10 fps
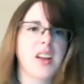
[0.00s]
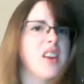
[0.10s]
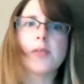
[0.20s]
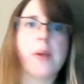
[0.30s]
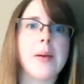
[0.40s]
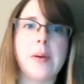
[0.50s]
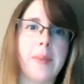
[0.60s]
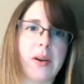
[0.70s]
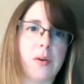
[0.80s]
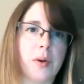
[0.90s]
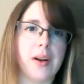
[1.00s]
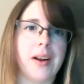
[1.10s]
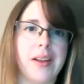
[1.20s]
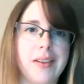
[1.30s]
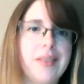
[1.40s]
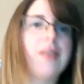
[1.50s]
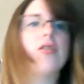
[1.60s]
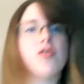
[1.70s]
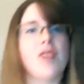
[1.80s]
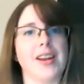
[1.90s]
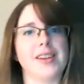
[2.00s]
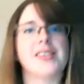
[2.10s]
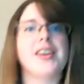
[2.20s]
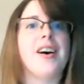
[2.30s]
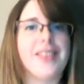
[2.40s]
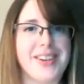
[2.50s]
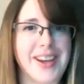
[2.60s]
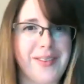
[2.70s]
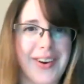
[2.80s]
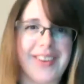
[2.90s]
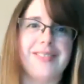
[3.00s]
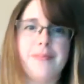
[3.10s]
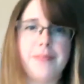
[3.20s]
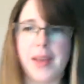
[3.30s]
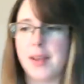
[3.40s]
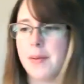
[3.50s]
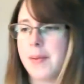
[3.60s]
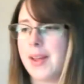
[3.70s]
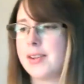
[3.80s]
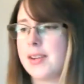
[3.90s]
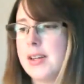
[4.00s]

can I just make my bed quickly? Great, start the day well, make my bed.